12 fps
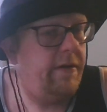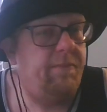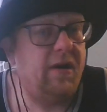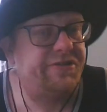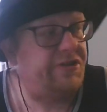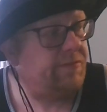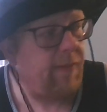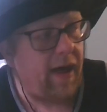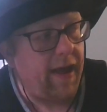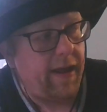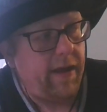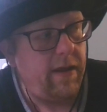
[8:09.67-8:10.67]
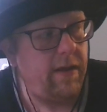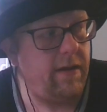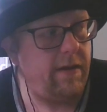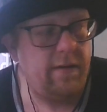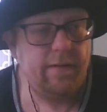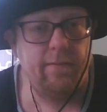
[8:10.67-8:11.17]
Buster's my
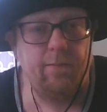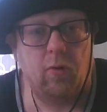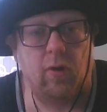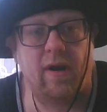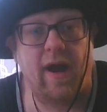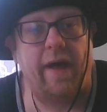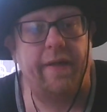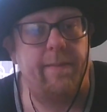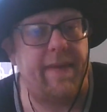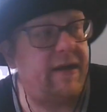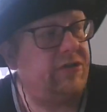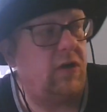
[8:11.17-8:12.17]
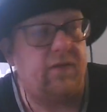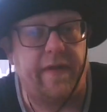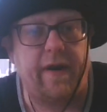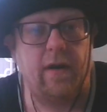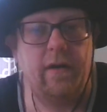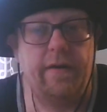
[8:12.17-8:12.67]
border collie mix over
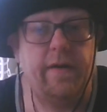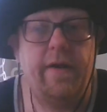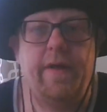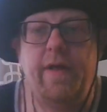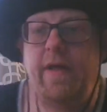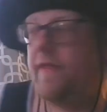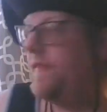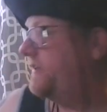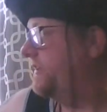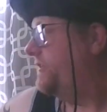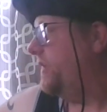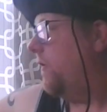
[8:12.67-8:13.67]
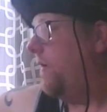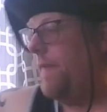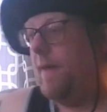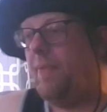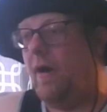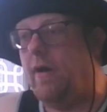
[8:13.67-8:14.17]
there. This is Zoe,
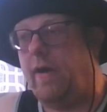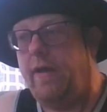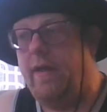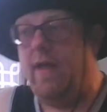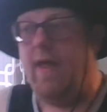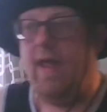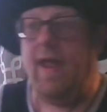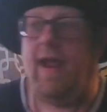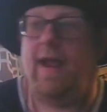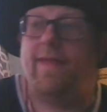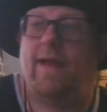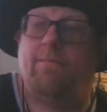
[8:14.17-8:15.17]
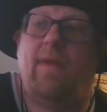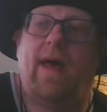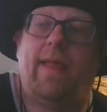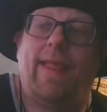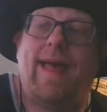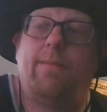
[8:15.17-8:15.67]
my pug. And then my
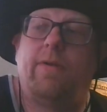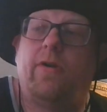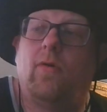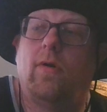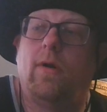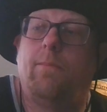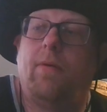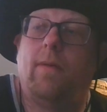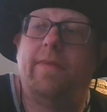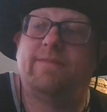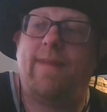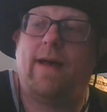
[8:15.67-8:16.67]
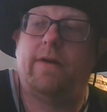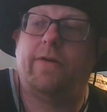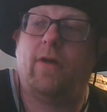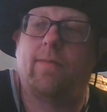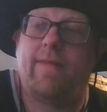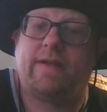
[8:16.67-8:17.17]
Labrador Burmese mountain
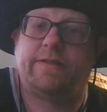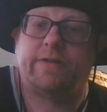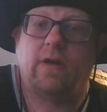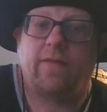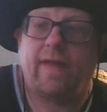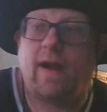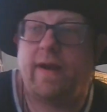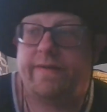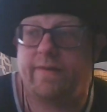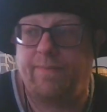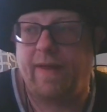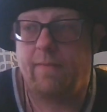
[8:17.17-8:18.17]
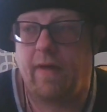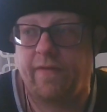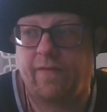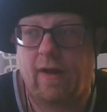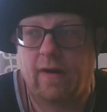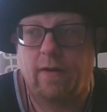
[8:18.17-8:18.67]
dog mixes over there. He's a big
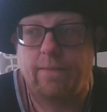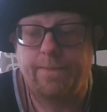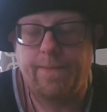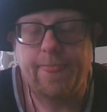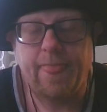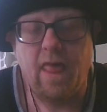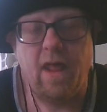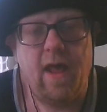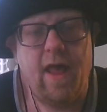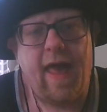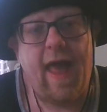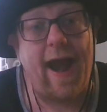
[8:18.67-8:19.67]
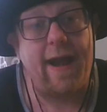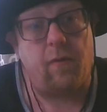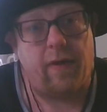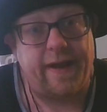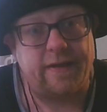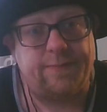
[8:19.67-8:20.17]
motherfucker.
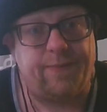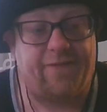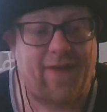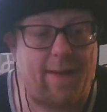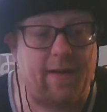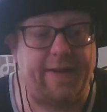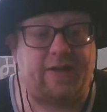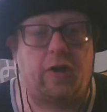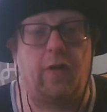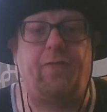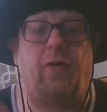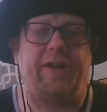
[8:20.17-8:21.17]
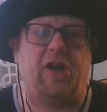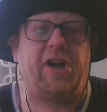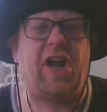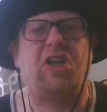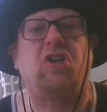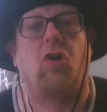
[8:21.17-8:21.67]
Anyways, but if I'm going to be truthful and you're
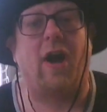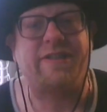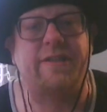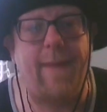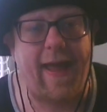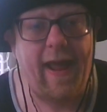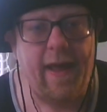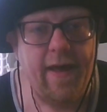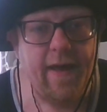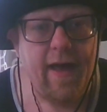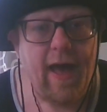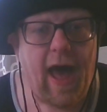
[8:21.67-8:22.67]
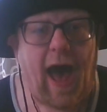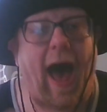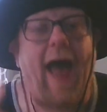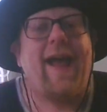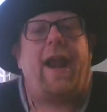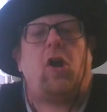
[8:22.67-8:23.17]
going to trust me,
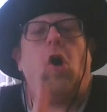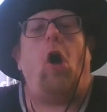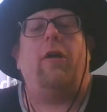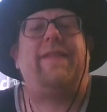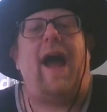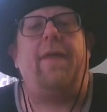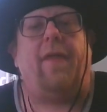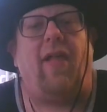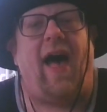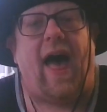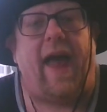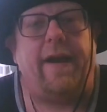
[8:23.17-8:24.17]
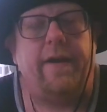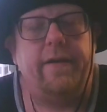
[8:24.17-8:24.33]
I got to call it down the line.